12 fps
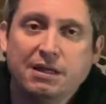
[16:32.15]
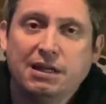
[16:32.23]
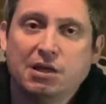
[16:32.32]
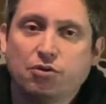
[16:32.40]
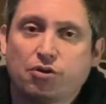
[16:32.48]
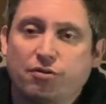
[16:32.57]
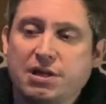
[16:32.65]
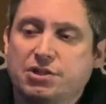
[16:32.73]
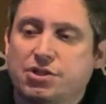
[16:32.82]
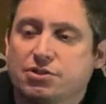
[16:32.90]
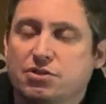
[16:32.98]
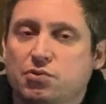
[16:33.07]
Little
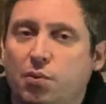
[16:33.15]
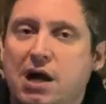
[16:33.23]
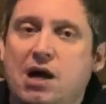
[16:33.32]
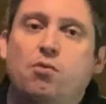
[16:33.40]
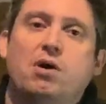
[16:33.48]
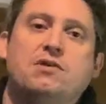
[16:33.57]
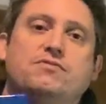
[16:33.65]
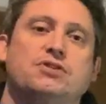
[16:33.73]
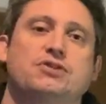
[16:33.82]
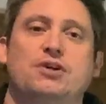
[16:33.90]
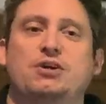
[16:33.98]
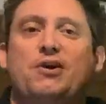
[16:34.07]
Creatures as well, where you've just got to